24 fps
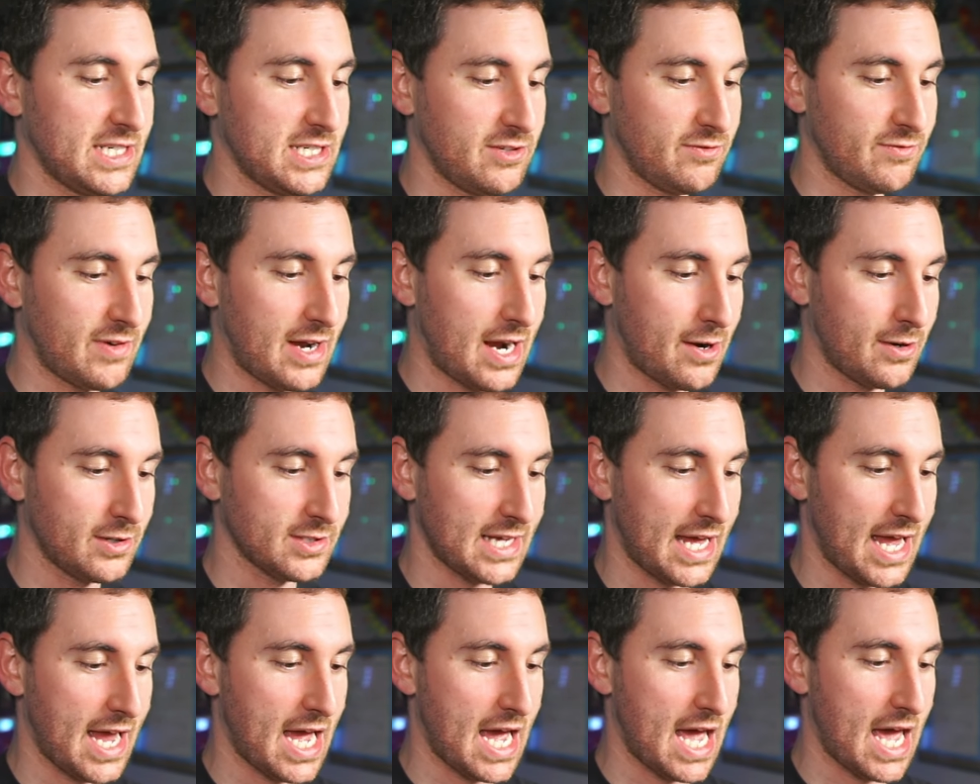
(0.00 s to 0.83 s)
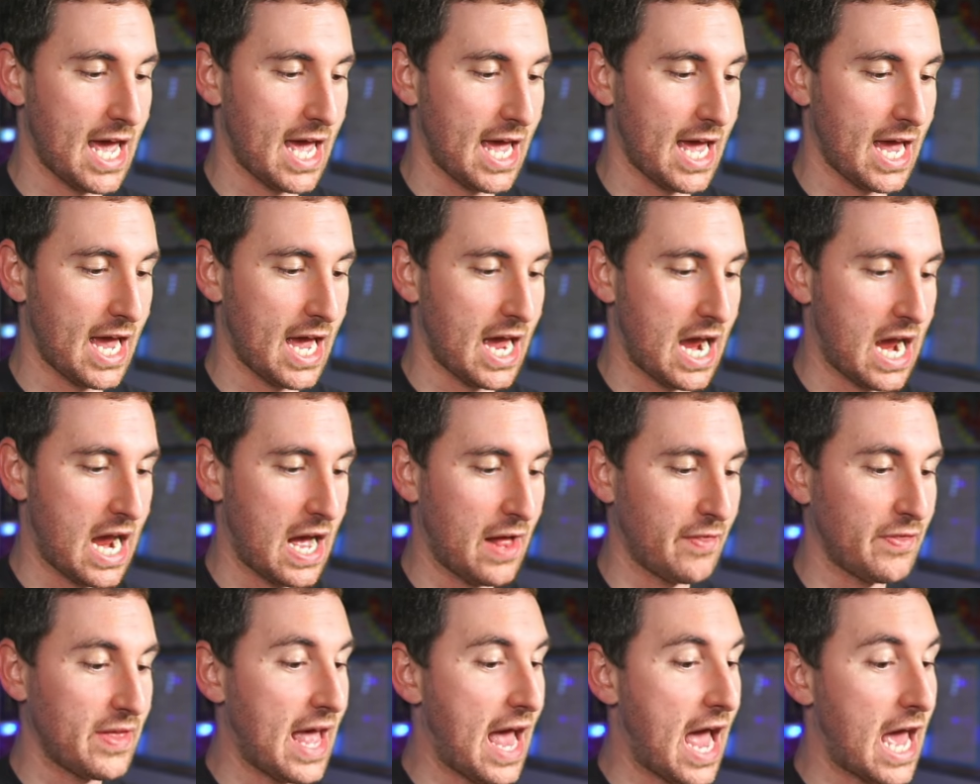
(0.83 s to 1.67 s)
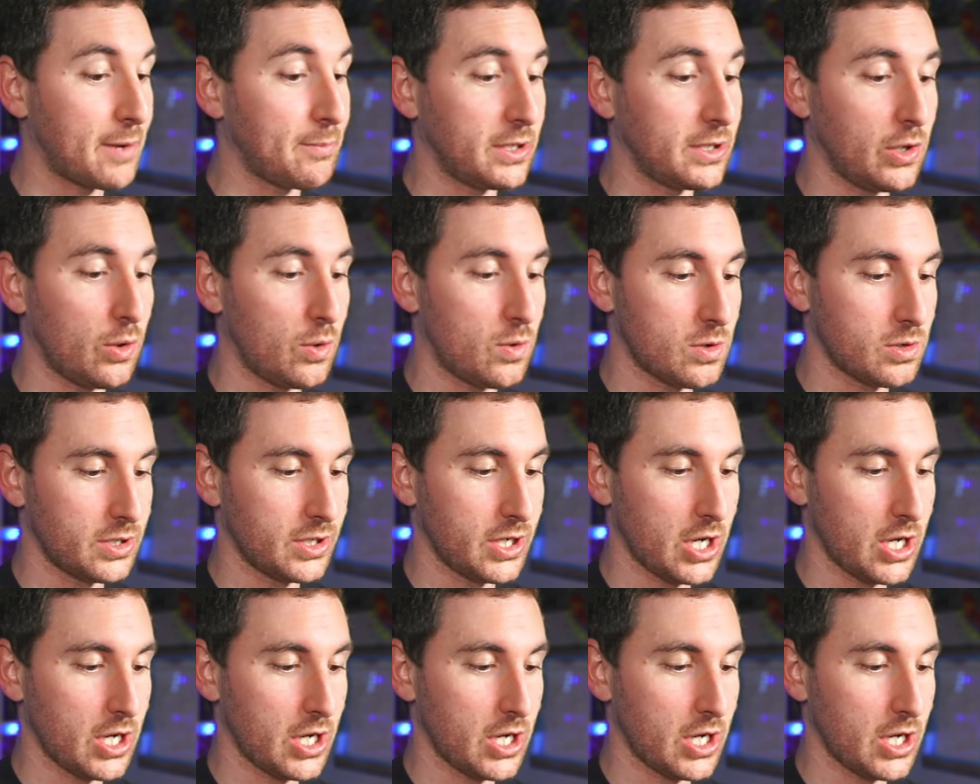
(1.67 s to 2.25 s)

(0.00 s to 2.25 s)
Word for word: Virus and the Animadored